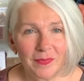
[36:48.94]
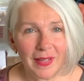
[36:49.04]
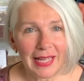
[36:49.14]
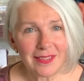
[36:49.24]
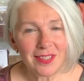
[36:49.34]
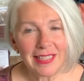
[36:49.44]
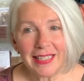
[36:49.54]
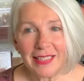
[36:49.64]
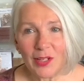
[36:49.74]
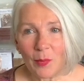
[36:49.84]
I actually
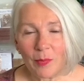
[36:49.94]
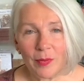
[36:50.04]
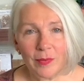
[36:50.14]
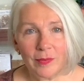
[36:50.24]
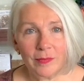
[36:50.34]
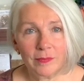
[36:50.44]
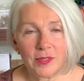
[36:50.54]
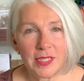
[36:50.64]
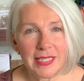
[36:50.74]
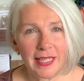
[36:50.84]
ended up
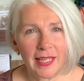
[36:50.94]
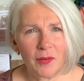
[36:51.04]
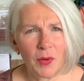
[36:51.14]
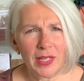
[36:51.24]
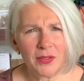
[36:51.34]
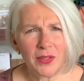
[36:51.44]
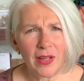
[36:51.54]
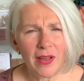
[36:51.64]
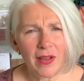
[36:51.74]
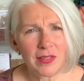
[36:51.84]
just thinking, why don't
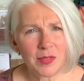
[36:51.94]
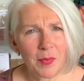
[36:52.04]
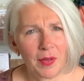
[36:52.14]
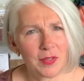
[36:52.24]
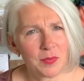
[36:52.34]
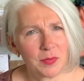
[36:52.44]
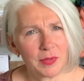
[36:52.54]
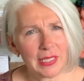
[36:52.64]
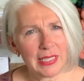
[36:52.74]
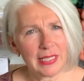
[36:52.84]
I ask my husband
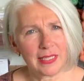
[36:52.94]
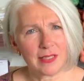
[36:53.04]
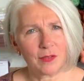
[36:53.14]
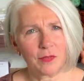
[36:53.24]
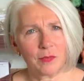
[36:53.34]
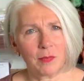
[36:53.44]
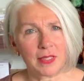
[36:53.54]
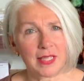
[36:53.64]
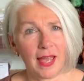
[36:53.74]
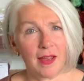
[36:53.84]
what he thinks of
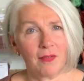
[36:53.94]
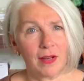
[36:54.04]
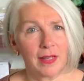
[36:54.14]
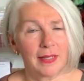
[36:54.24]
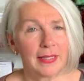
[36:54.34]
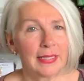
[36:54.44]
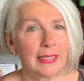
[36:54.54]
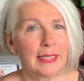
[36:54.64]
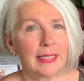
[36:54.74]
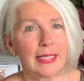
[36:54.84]
mascara?
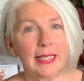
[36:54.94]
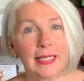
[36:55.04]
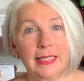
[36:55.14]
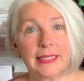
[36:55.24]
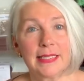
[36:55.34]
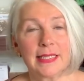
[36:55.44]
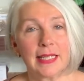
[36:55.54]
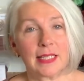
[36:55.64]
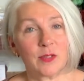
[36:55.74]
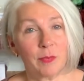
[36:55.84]
And
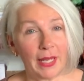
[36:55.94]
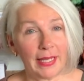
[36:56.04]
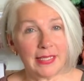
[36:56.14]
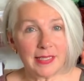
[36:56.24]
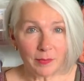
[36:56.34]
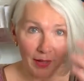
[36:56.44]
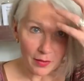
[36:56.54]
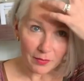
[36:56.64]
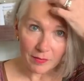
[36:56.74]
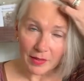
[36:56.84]
explained
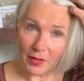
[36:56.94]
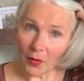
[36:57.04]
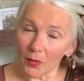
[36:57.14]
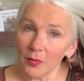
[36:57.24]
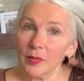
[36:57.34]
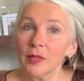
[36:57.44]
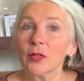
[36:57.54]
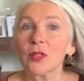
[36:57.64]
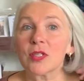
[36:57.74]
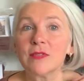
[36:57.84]
about,
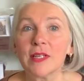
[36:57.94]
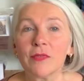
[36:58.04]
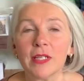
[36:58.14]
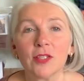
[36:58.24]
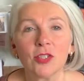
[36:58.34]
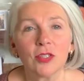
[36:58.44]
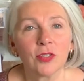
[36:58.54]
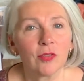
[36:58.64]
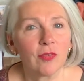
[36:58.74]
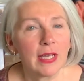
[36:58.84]
loss of definition
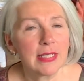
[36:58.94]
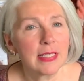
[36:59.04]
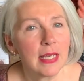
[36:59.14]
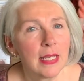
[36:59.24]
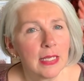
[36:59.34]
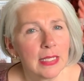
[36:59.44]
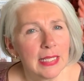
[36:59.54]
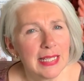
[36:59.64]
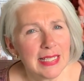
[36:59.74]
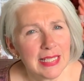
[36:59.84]
in your face.
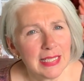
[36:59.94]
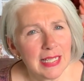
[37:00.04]
He said,